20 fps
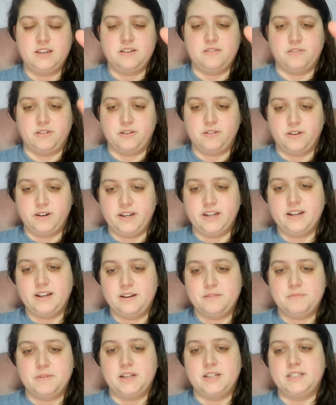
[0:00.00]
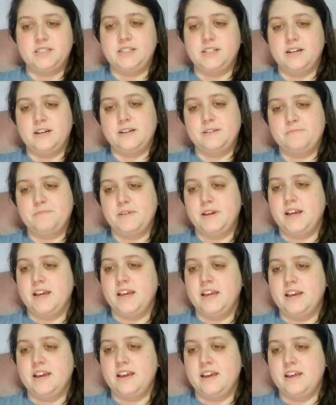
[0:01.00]
recording got messed up
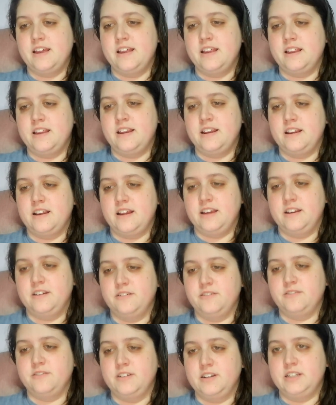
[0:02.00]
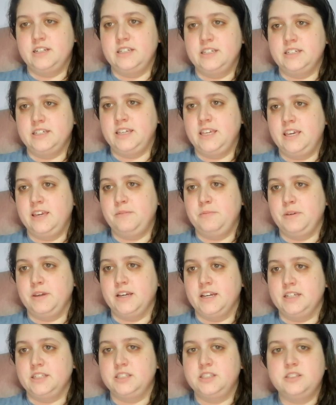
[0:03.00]
and I don't want to keep you
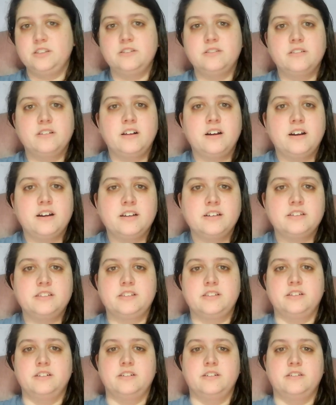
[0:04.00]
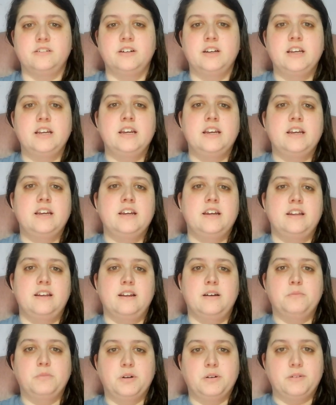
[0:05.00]
guys too long. So
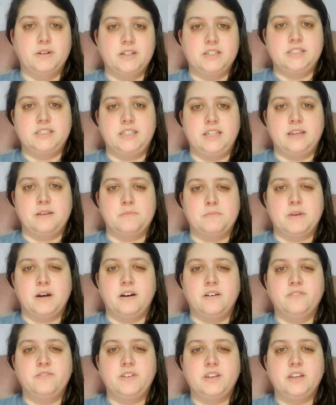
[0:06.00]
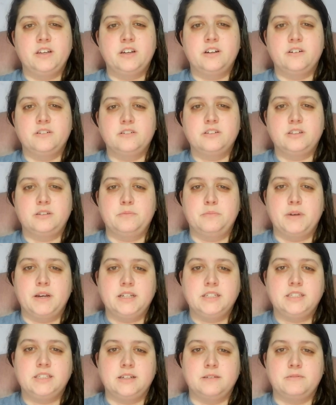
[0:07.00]
number one is the Amalfi Coast,
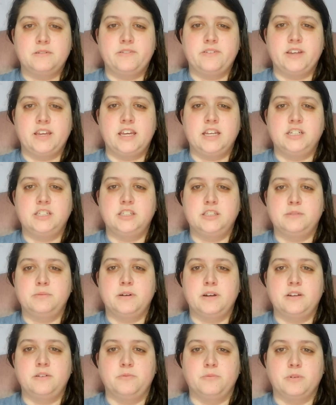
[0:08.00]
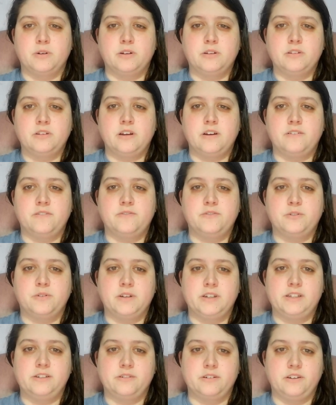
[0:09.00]
best summer vacation spot in world of
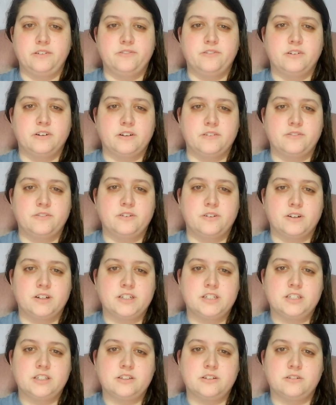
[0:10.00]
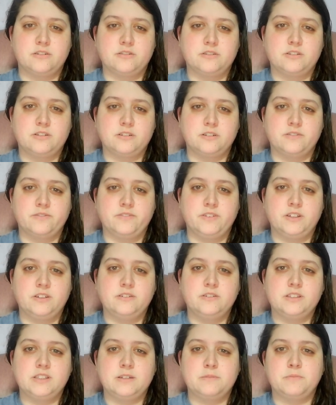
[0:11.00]
2024. Gorgeous coastal
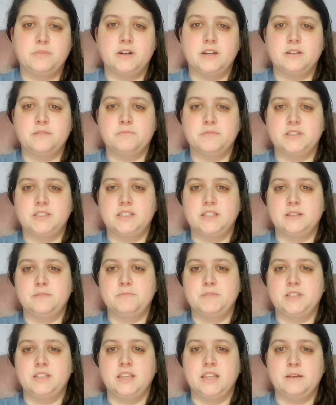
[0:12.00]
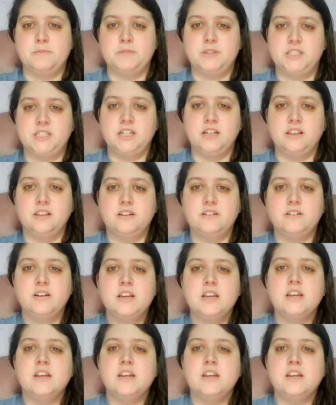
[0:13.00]
views and bottomless limoncello